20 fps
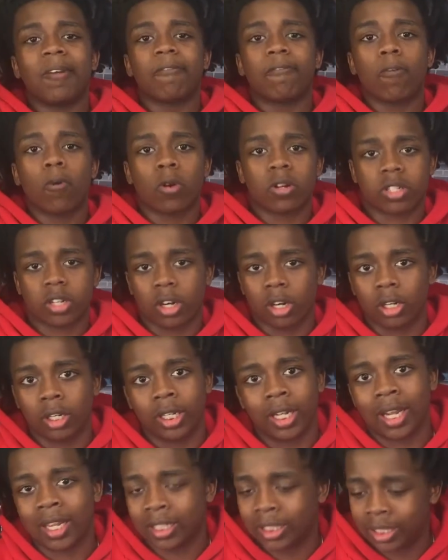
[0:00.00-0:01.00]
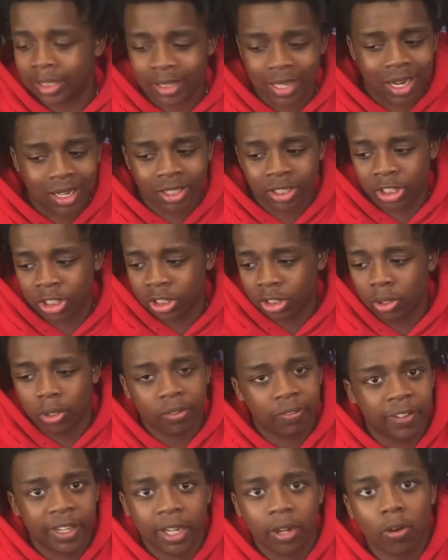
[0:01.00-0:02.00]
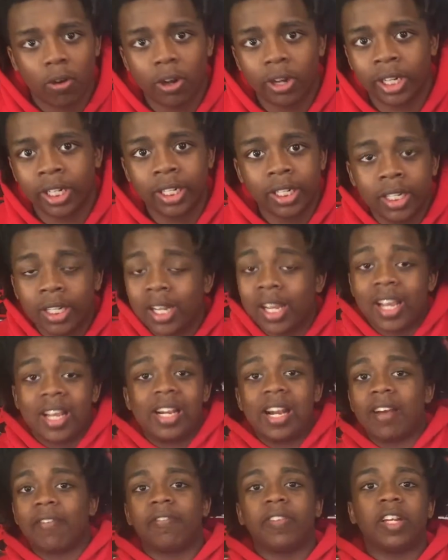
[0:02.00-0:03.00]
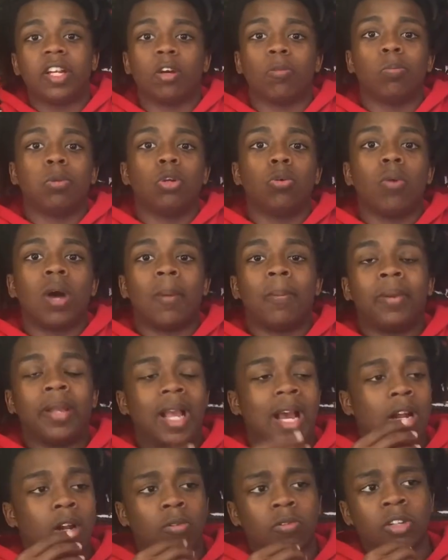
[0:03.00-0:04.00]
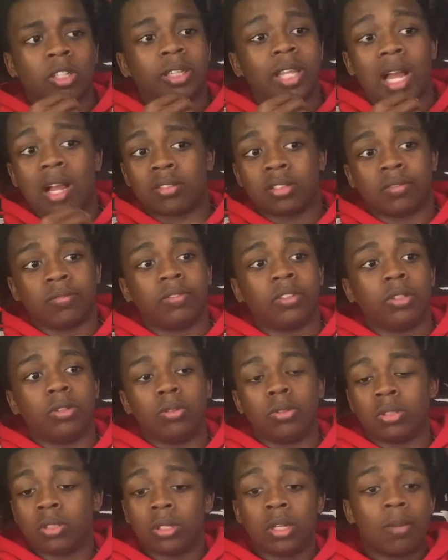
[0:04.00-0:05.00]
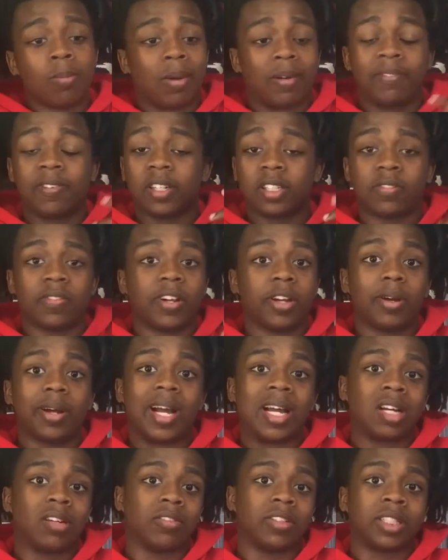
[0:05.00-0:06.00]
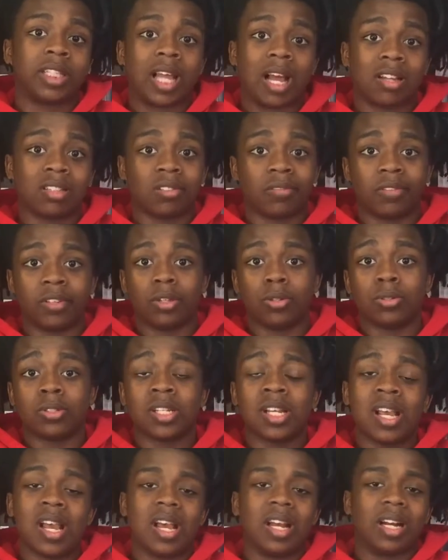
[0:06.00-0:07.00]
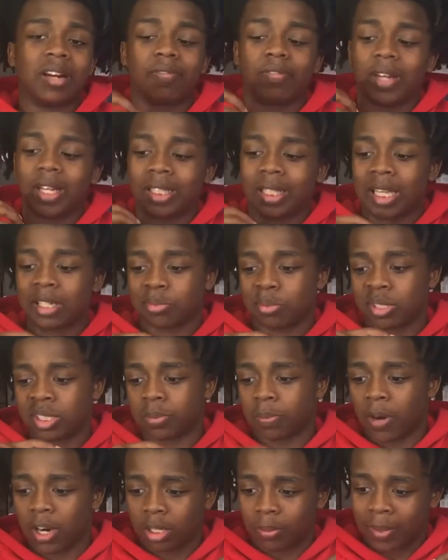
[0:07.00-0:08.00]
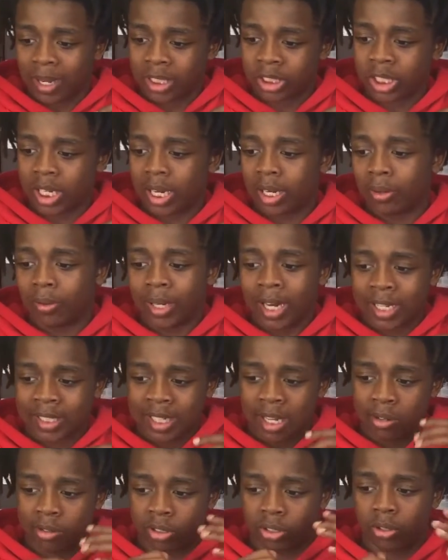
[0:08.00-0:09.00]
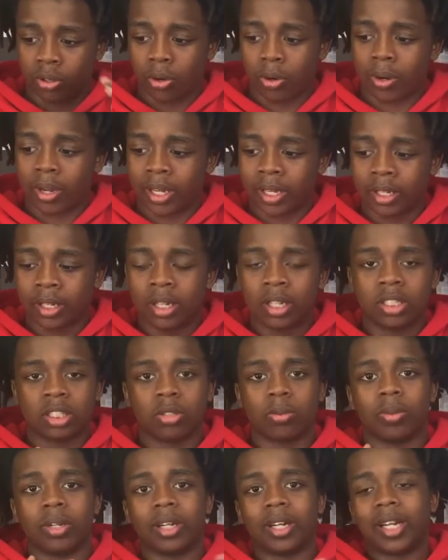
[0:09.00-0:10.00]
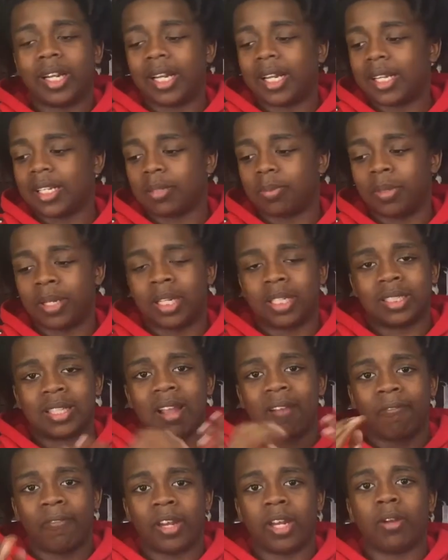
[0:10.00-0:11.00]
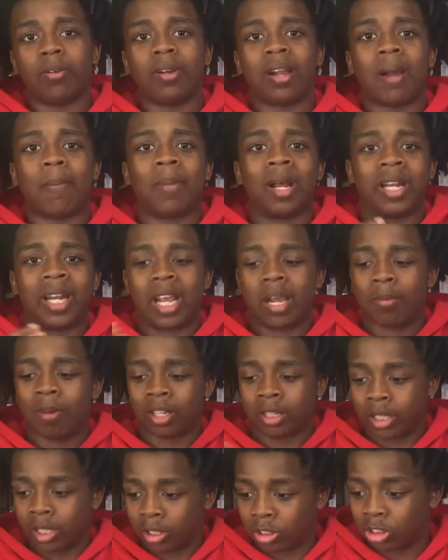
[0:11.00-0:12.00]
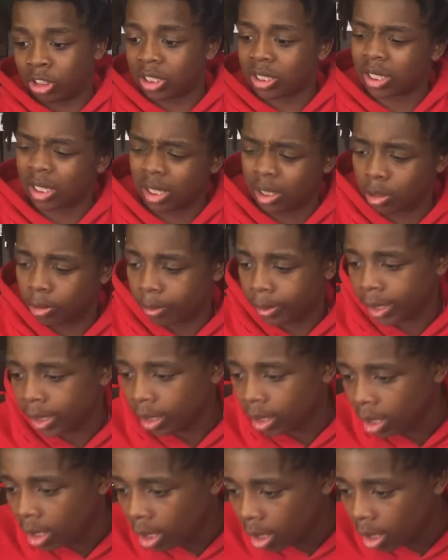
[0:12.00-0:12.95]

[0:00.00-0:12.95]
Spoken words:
Cement Forest early. I decided to just do a video on it, and that video blew up. It got over 1,000 views. My first video got over 1,000 views, and I feel like that's what sparked my channel, and that's how it's growing to where it is, because that video got my name out there just a little